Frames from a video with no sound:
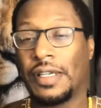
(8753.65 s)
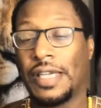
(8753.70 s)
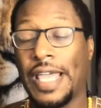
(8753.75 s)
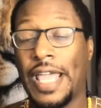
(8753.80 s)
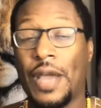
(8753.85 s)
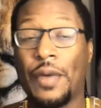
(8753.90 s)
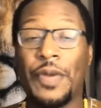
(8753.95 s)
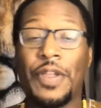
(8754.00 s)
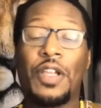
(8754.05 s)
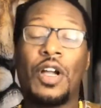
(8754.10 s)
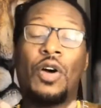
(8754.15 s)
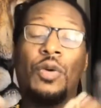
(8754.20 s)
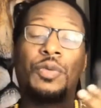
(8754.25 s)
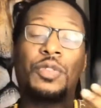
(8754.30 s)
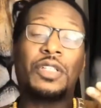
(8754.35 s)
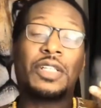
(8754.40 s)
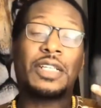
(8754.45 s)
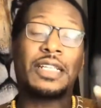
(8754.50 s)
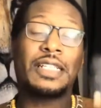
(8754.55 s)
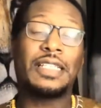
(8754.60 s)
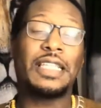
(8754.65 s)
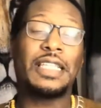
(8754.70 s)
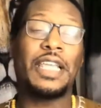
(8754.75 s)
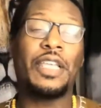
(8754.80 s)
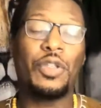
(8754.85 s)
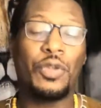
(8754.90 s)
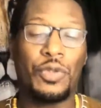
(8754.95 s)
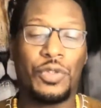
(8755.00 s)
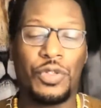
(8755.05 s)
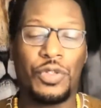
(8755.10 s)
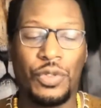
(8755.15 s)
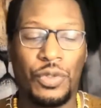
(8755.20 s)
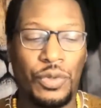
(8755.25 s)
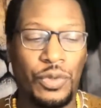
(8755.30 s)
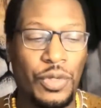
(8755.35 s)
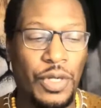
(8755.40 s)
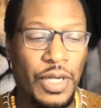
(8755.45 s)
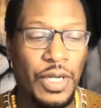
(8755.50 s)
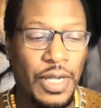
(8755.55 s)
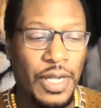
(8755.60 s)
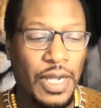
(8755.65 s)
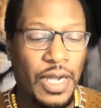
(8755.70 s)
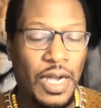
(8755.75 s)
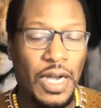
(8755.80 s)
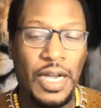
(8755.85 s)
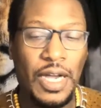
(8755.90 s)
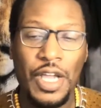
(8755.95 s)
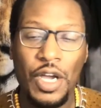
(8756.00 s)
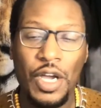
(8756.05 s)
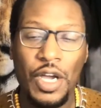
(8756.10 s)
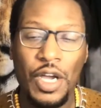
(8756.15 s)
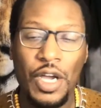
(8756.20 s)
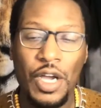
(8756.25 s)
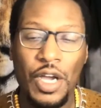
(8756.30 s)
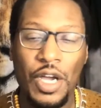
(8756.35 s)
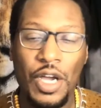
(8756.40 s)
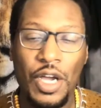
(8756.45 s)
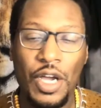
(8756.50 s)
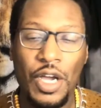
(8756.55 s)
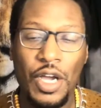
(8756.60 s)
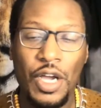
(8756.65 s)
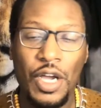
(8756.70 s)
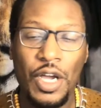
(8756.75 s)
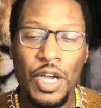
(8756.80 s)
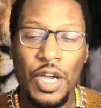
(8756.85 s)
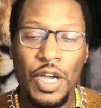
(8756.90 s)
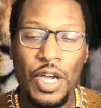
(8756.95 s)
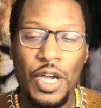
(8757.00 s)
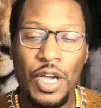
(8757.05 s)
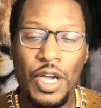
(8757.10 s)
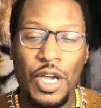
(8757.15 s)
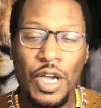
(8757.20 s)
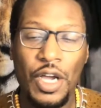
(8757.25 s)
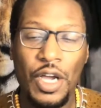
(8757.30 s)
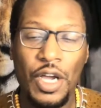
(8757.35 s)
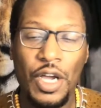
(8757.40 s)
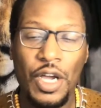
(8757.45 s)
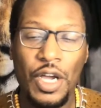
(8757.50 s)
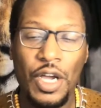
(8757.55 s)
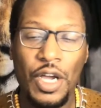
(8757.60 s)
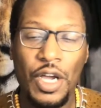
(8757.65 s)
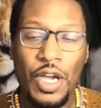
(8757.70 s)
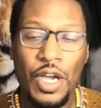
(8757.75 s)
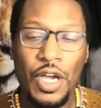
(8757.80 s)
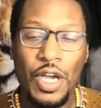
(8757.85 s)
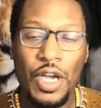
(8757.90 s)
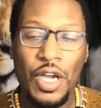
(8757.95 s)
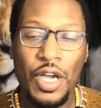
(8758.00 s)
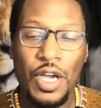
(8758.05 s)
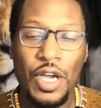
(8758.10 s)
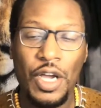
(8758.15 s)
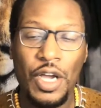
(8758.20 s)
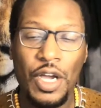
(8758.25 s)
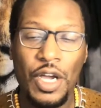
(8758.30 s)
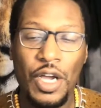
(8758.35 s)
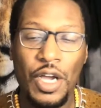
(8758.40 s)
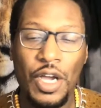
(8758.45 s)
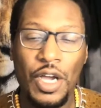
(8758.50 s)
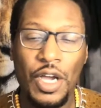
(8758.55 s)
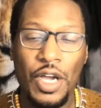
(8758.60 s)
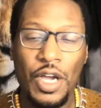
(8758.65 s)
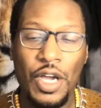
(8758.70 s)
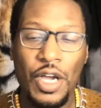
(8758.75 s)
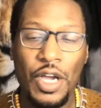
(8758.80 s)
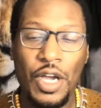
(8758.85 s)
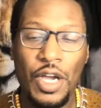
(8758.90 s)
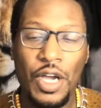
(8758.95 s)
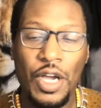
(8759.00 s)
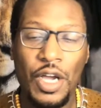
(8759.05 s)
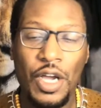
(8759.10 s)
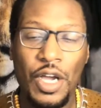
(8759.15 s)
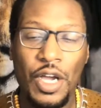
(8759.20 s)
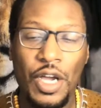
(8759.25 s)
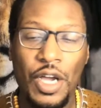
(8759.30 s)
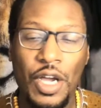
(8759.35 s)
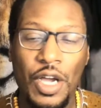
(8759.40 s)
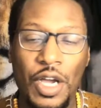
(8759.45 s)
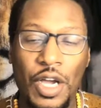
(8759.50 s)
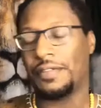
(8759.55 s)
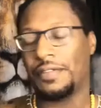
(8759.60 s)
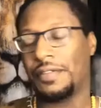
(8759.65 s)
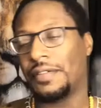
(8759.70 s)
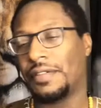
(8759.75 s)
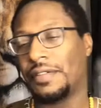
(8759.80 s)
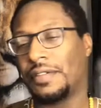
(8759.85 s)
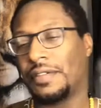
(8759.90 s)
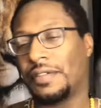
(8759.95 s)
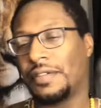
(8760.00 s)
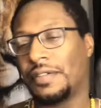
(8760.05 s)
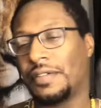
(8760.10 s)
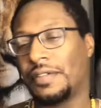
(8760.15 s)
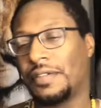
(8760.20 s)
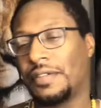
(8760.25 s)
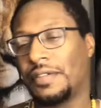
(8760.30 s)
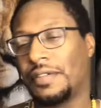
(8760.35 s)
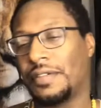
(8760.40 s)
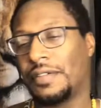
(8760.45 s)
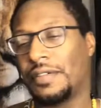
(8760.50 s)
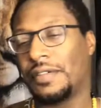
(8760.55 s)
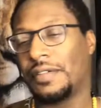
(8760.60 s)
And we hope to continue to help you get to where it is that you want to be your best life in